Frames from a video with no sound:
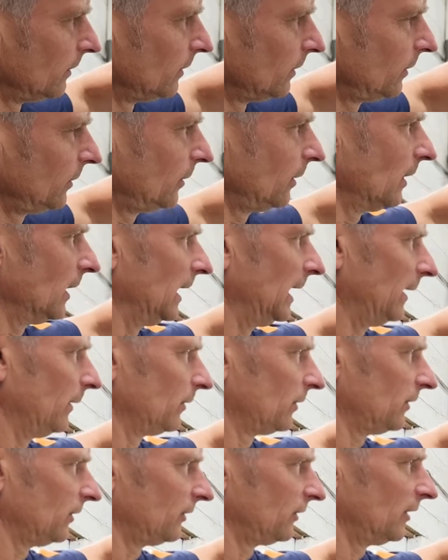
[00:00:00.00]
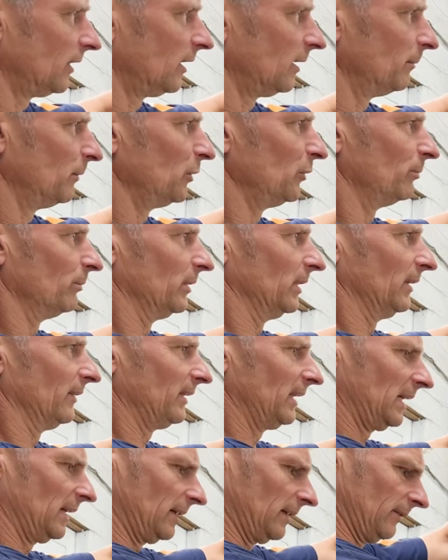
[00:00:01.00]
Should allow us to start movement of
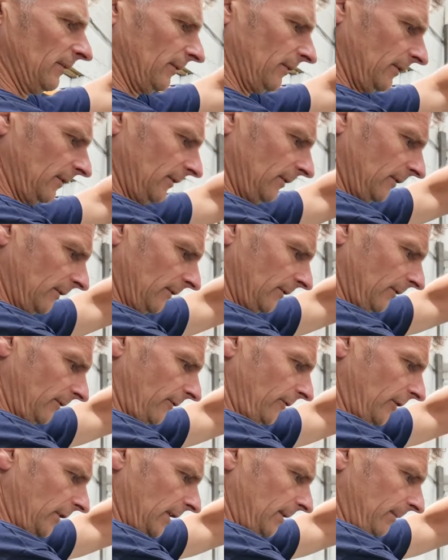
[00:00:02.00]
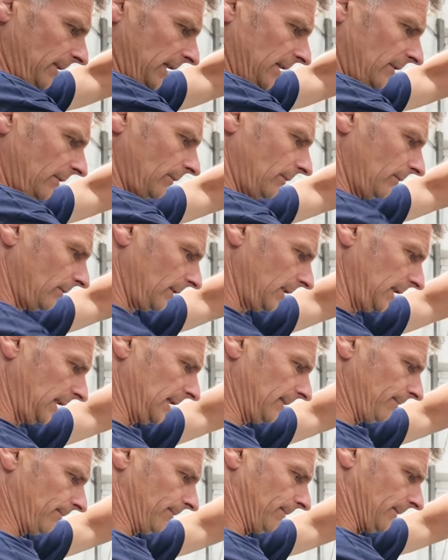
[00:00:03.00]
that frame now.
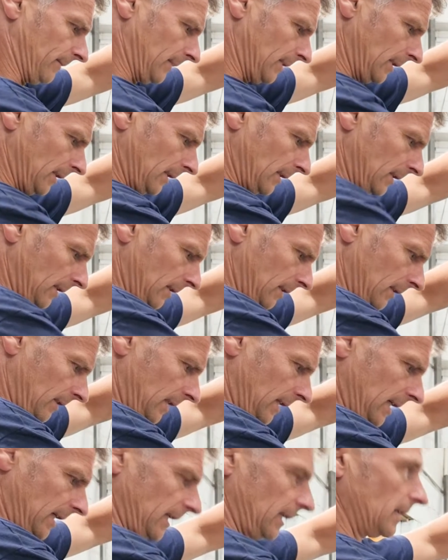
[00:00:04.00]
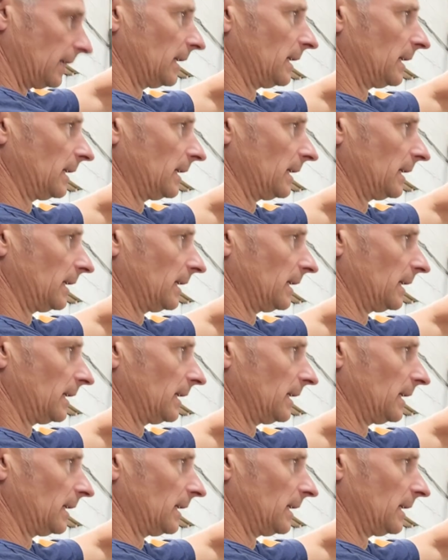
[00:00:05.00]
Yep. Okay.